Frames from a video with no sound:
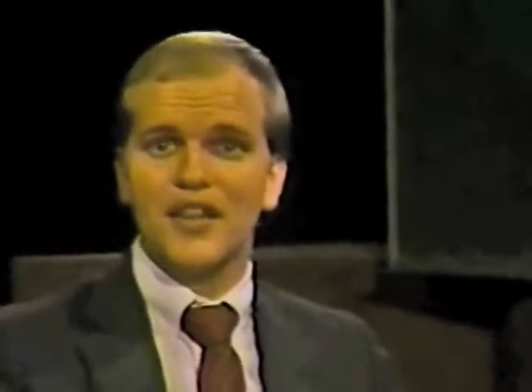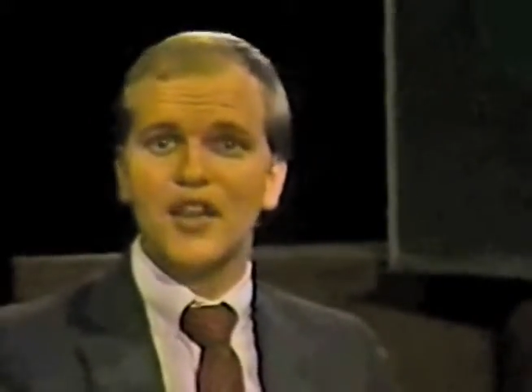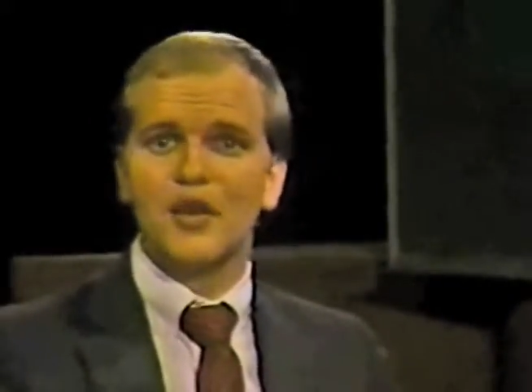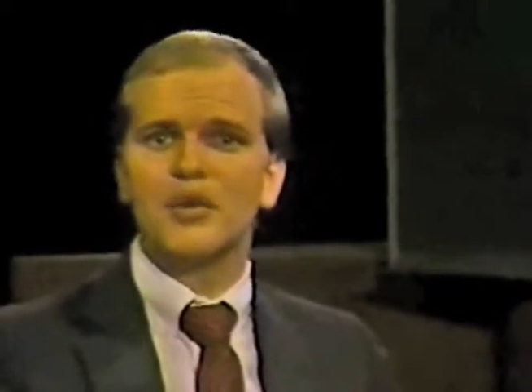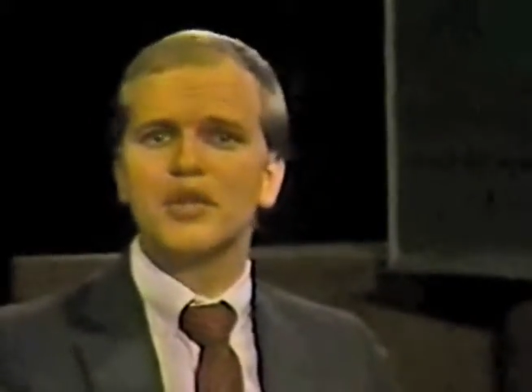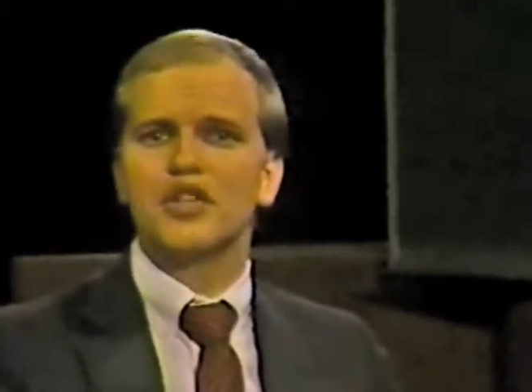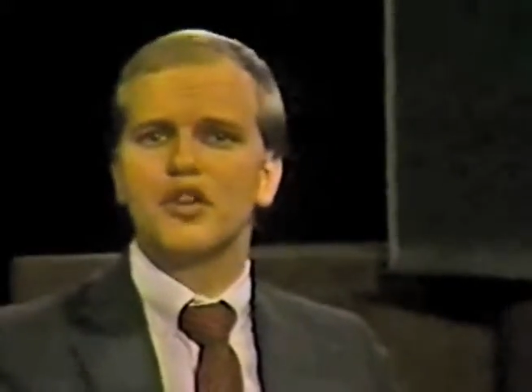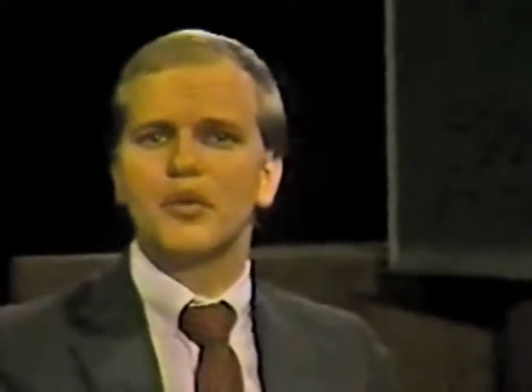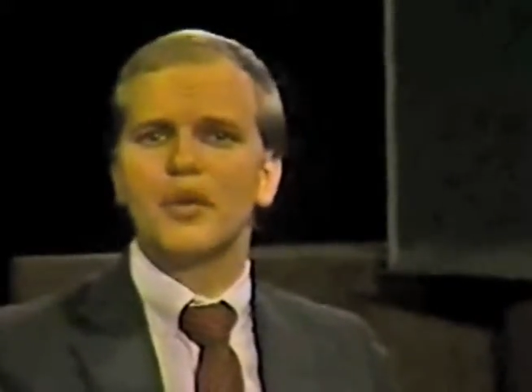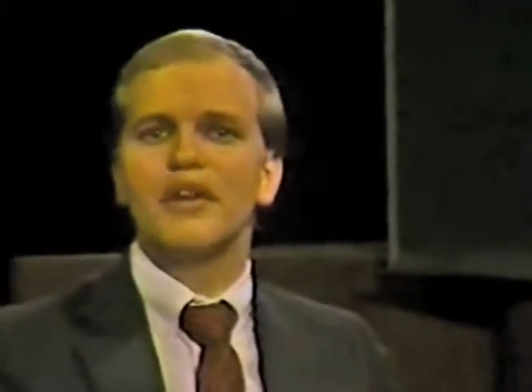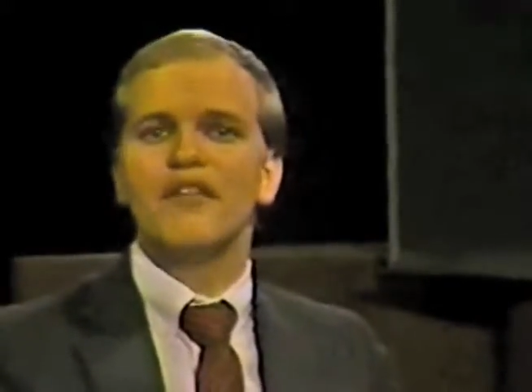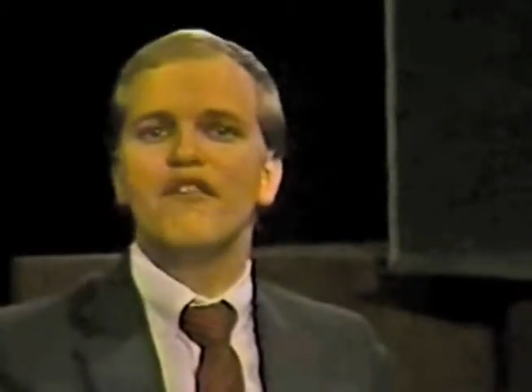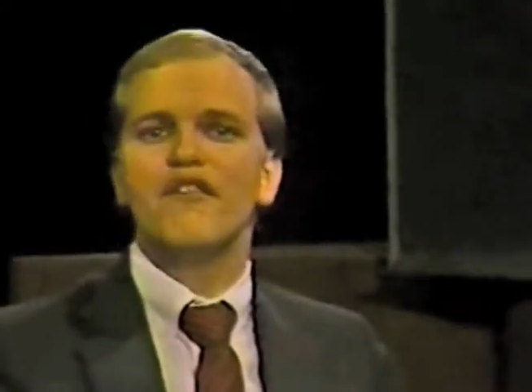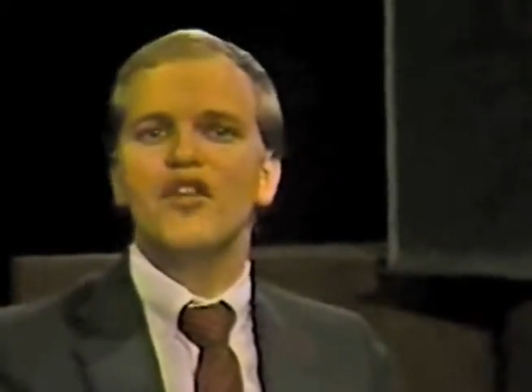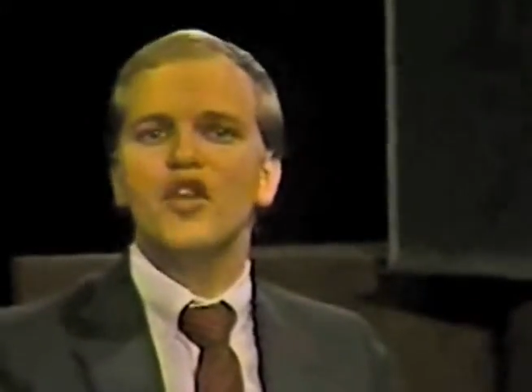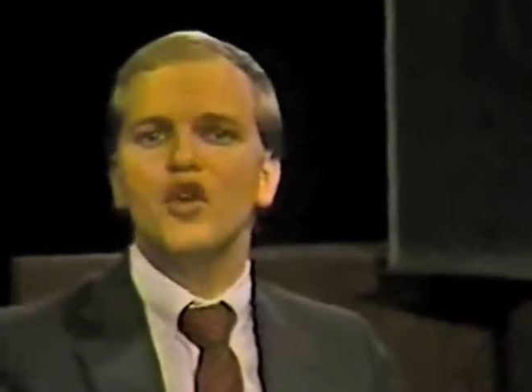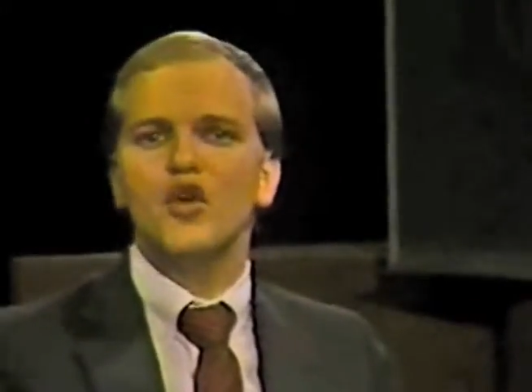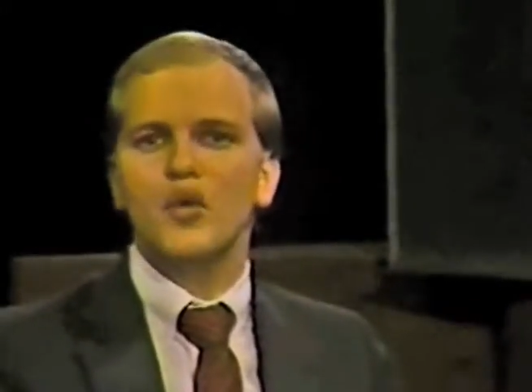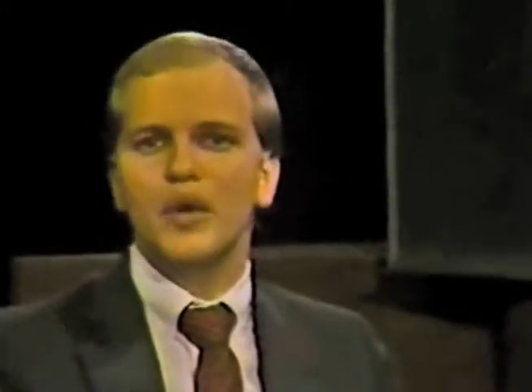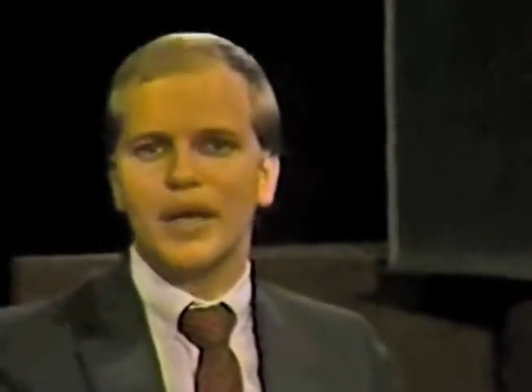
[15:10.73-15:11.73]
There was a
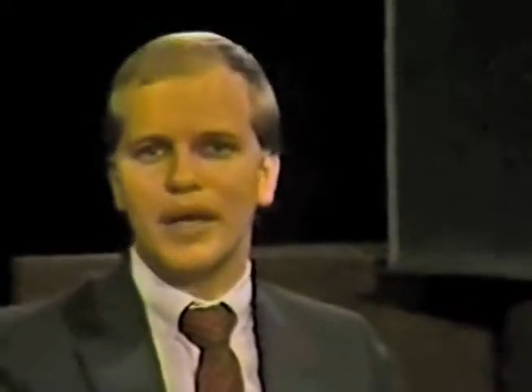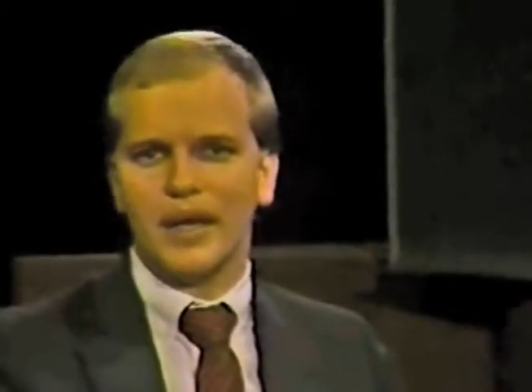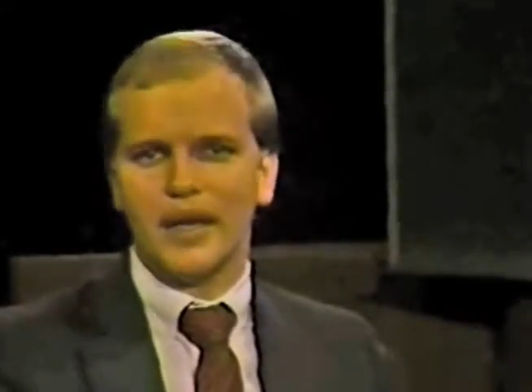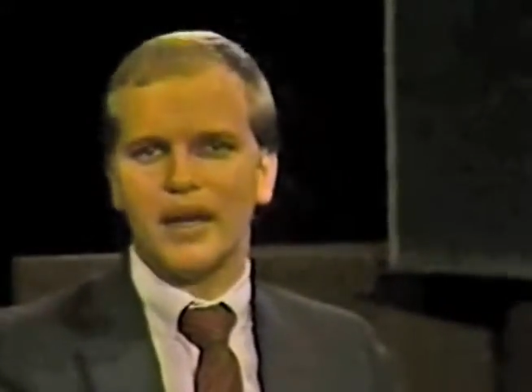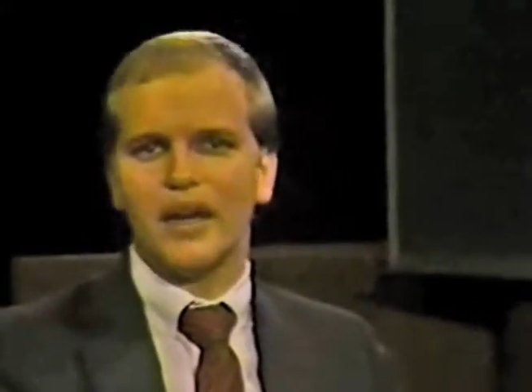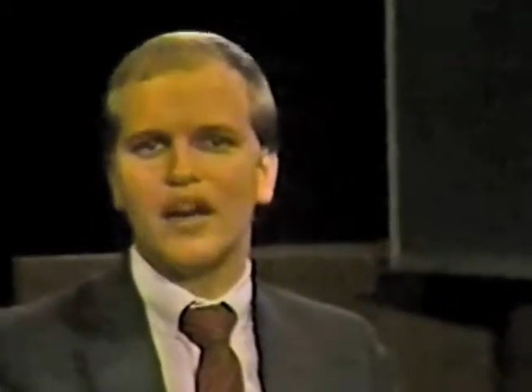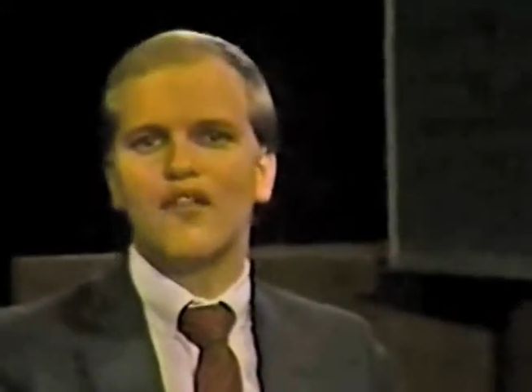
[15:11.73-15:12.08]
reviewing